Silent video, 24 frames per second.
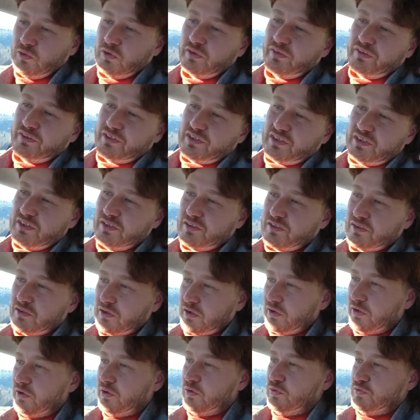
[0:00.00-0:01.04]
or the
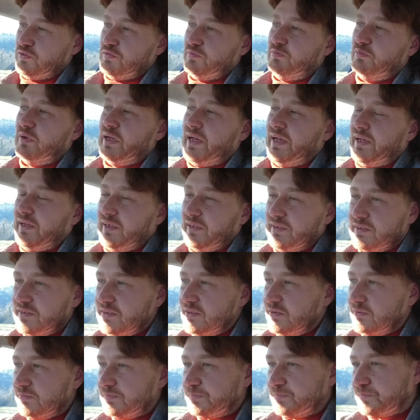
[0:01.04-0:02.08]
sensor goes bad,